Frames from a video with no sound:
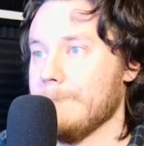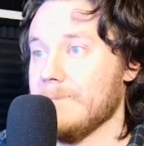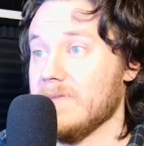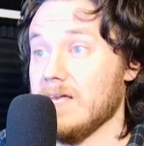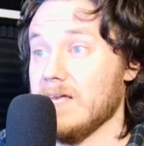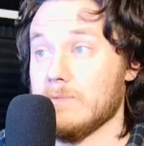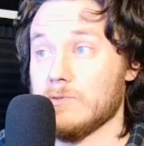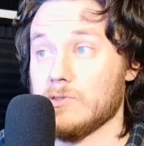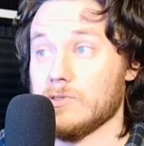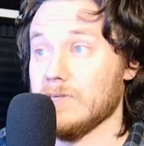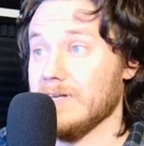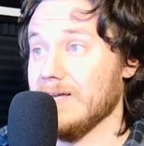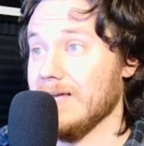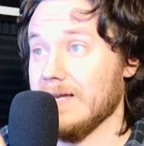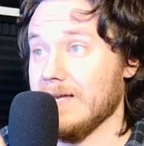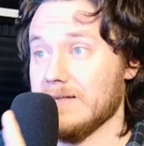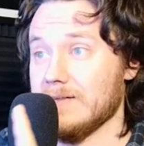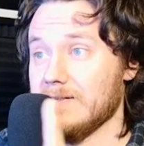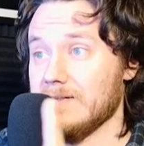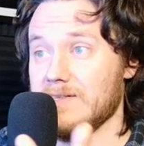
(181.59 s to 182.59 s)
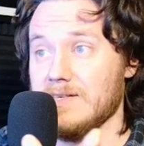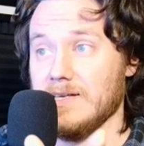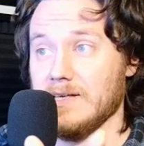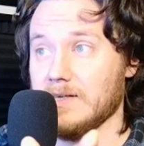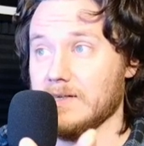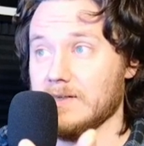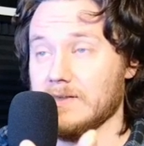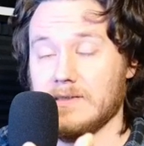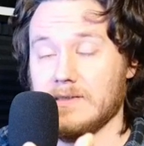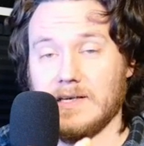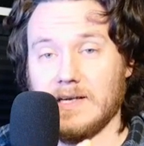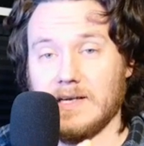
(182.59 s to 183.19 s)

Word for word: And I'm just going to hit the tick and